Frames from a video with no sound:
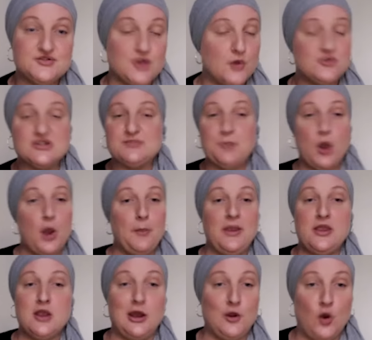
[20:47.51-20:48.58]
Don't just put me
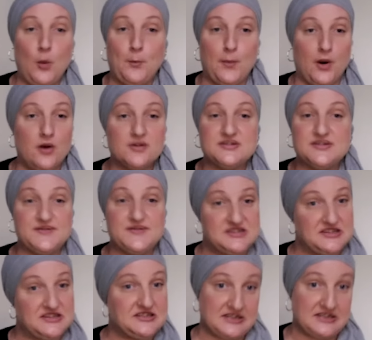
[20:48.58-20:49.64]
in your little box of
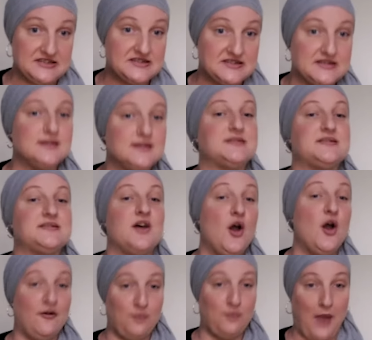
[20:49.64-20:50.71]
statistics
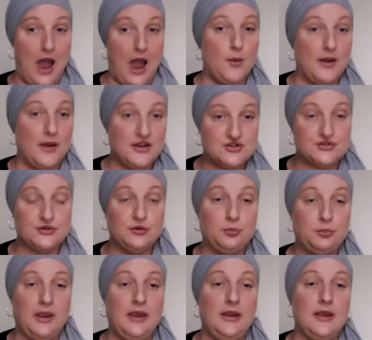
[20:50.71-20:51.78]
of how I should
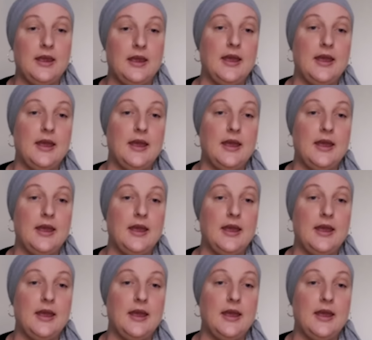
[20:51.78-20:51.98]
be.